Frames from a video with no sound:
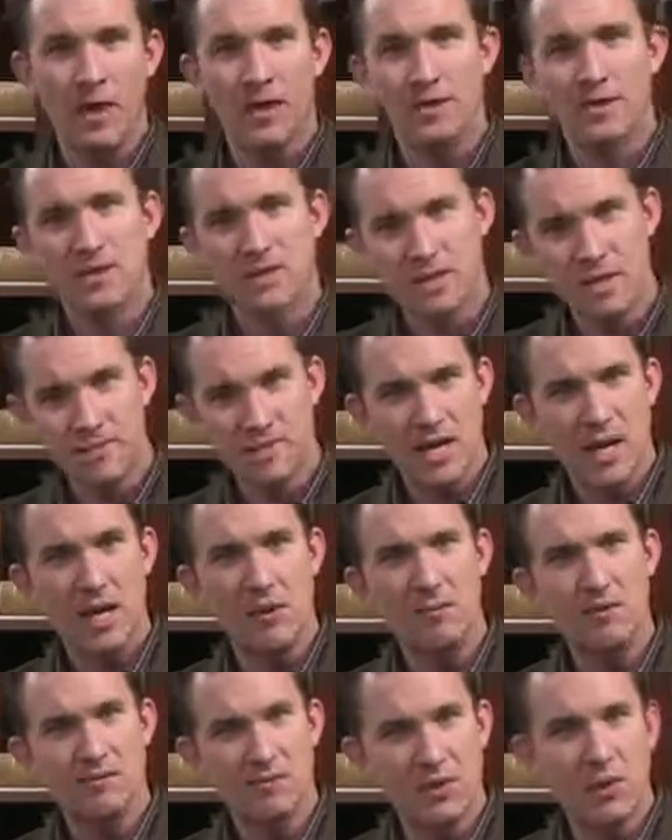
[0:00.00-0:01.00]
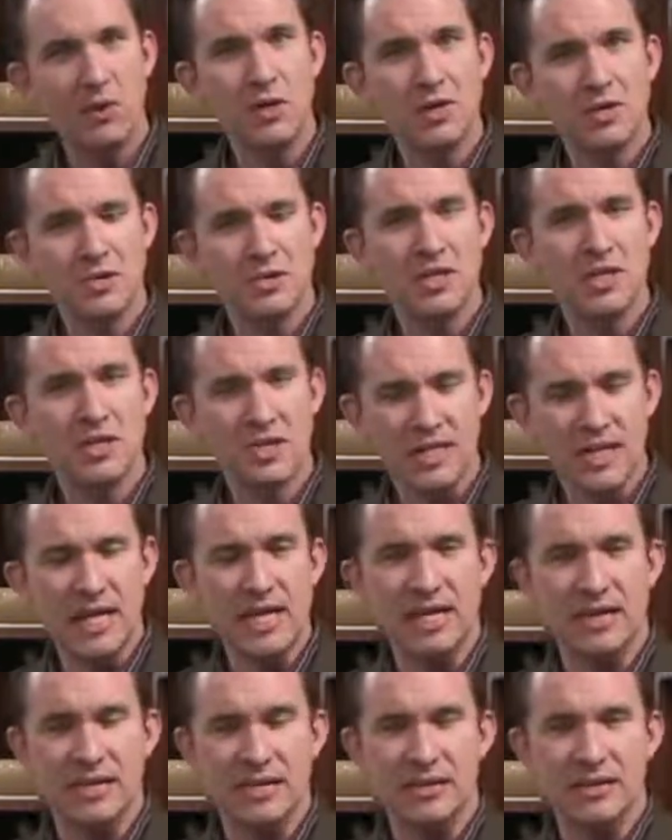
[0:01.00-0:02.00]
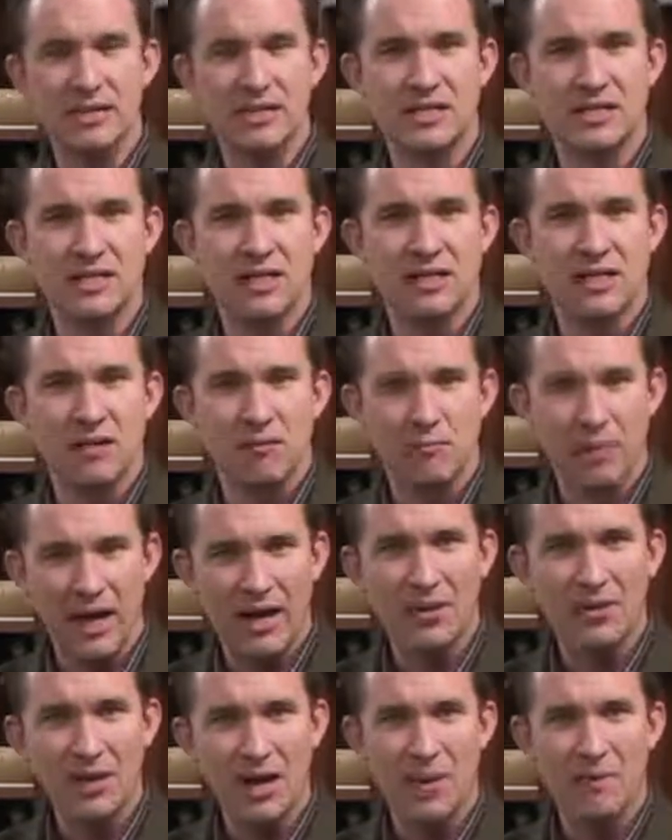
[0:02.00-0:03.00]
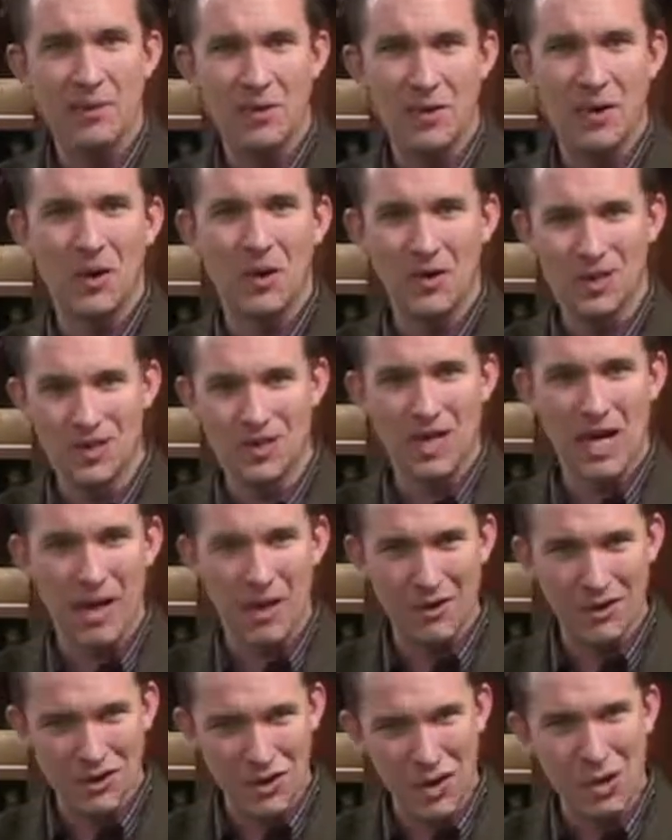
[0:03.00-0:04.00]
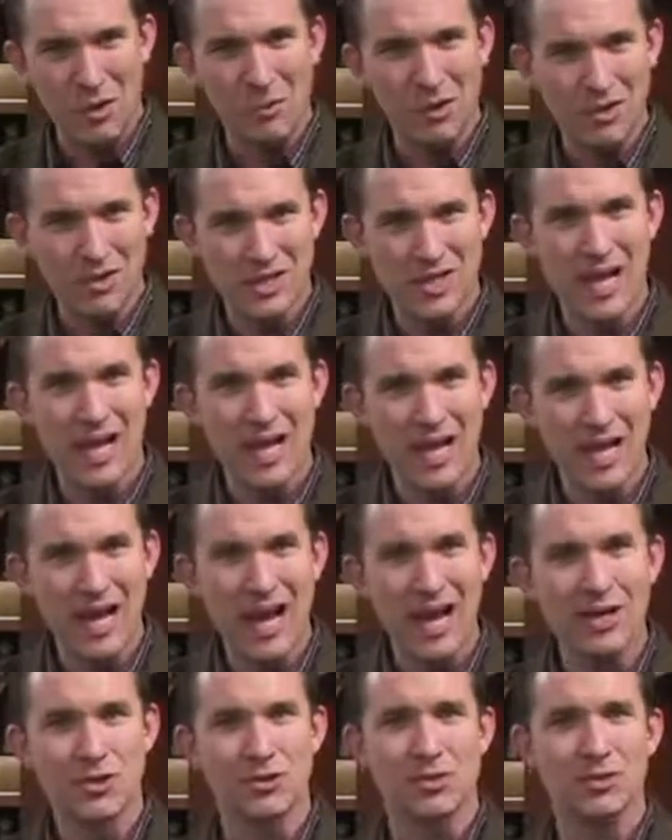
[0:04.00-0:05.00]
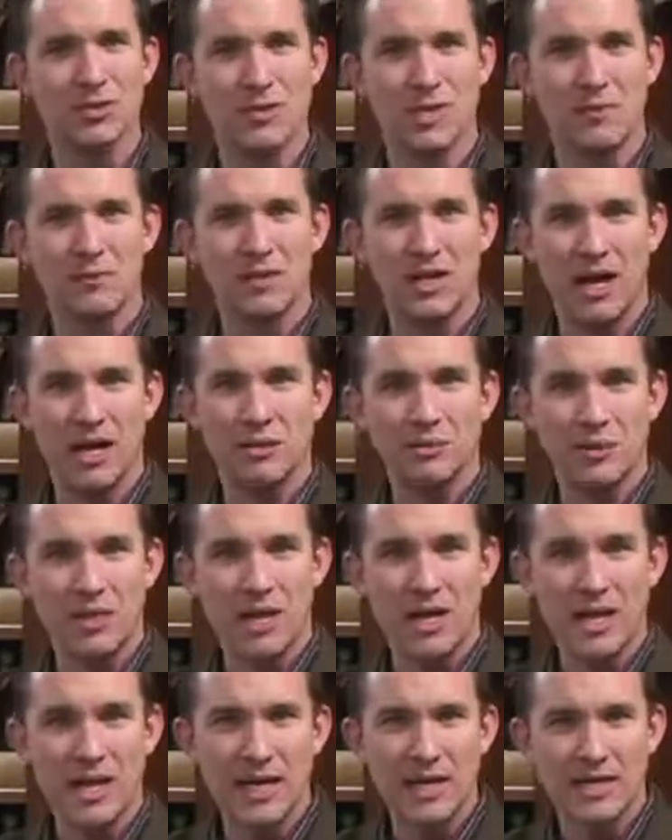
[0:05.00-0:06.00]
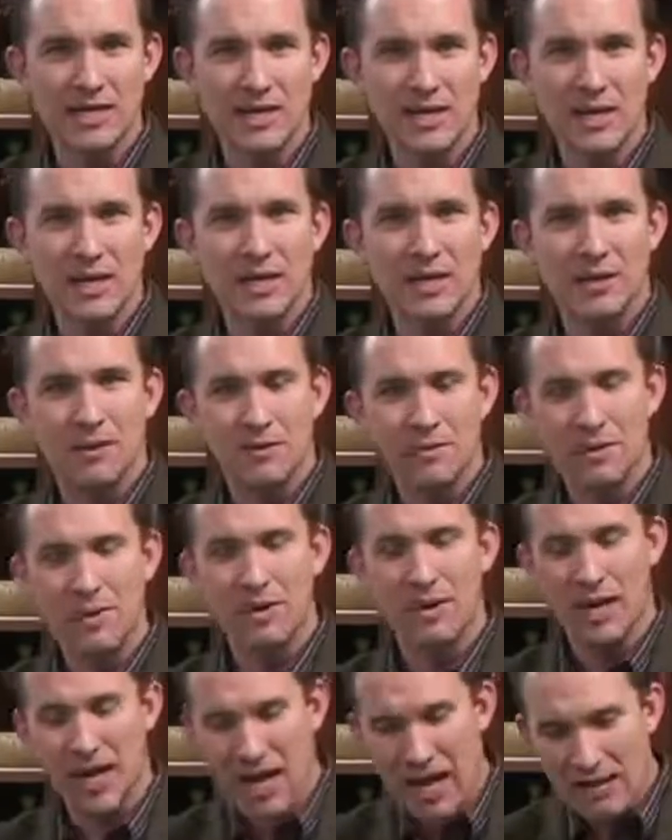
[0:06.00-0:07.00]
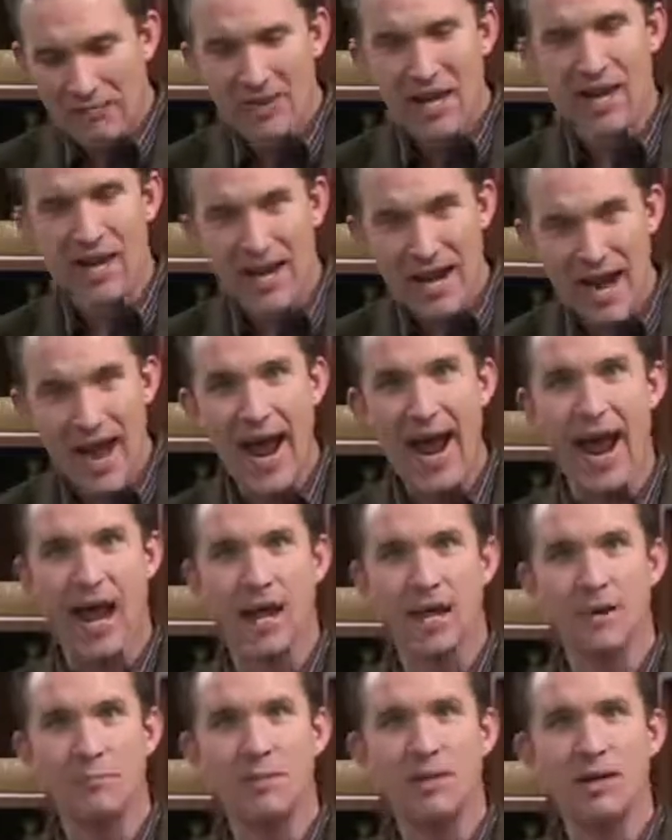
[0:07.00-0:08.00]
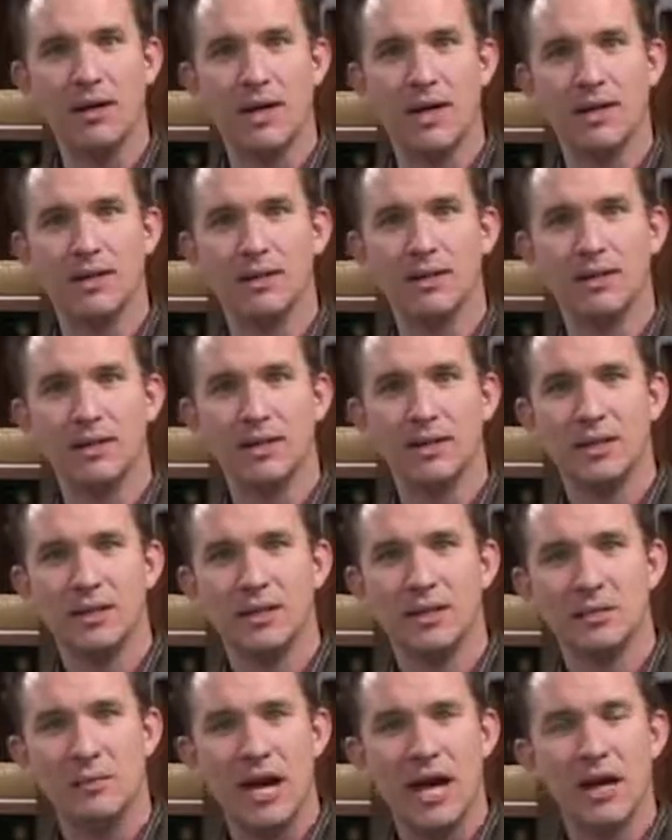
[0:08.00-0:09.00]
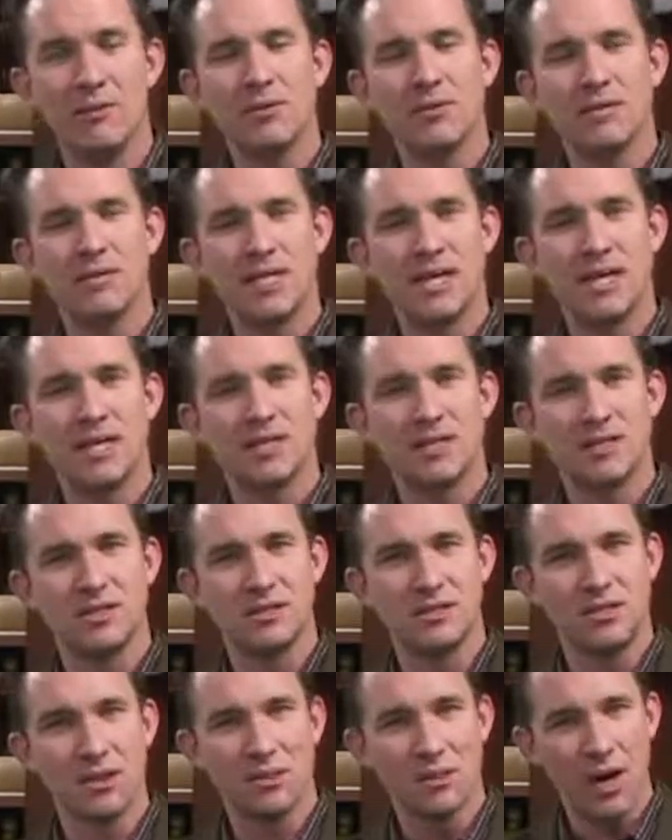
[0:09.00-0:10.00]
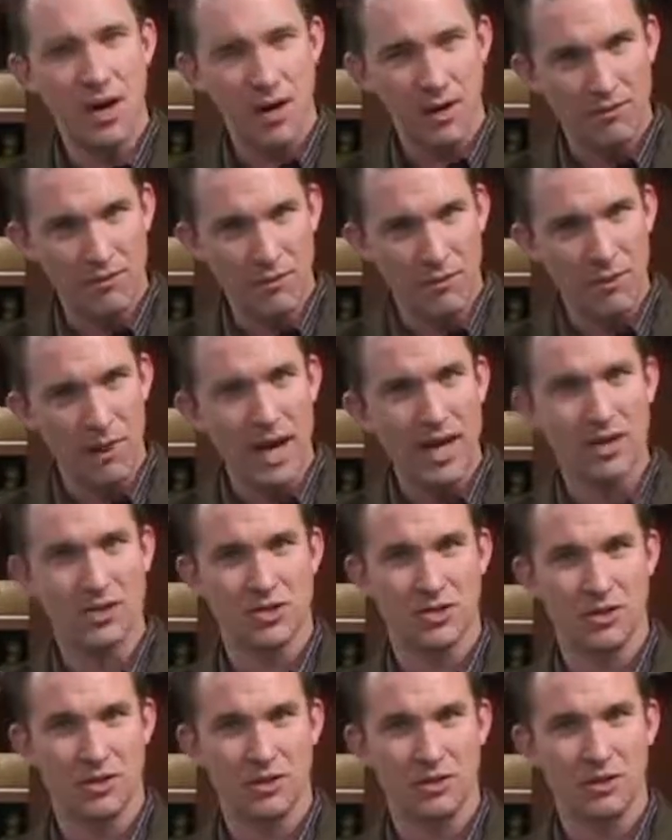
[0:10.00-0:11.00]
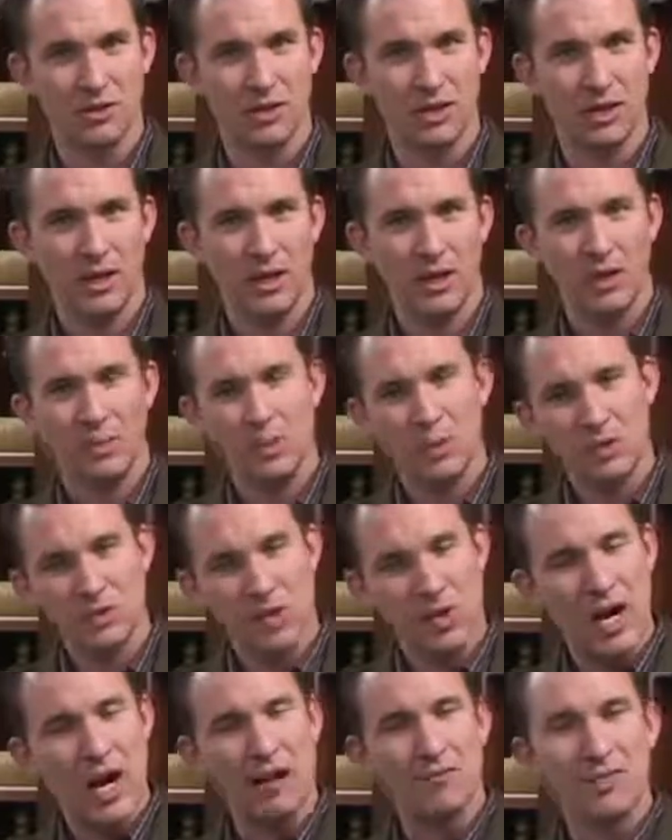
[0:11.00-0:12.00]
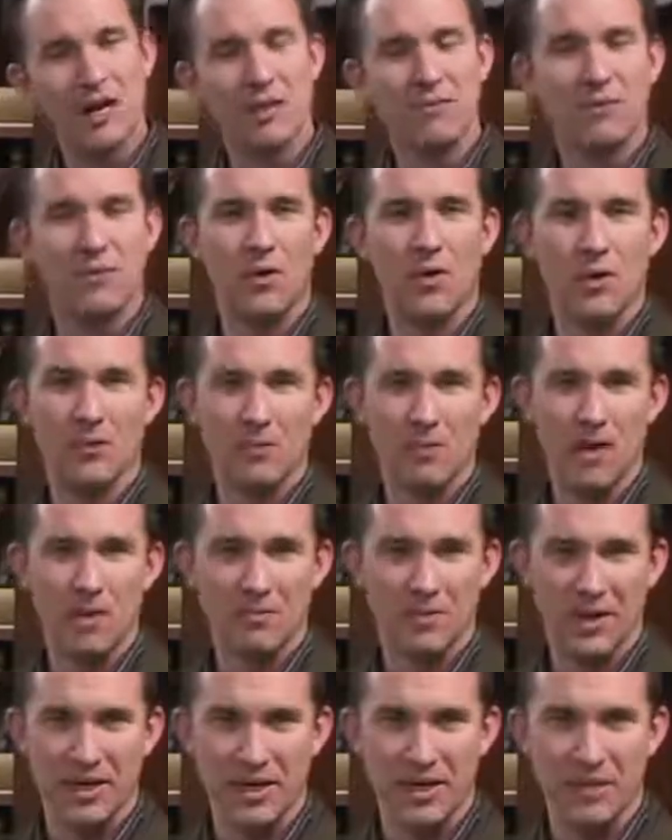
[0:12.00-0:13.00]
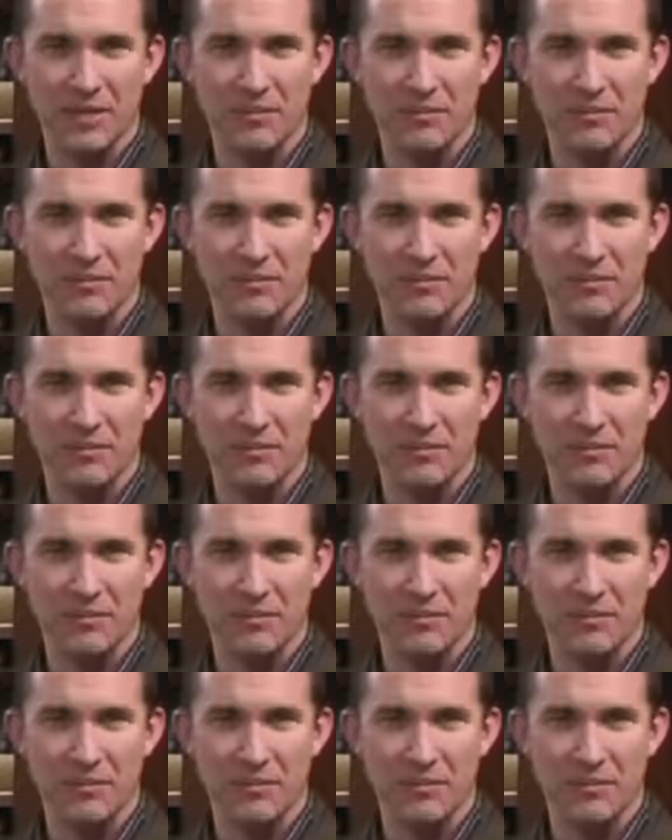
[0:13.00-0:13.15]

Sometimes foolishness is bound up in the heart of the child. It's almost kind of natural sometimes when kids have that knack, but the Bible says the rod of correction will drive that far from them.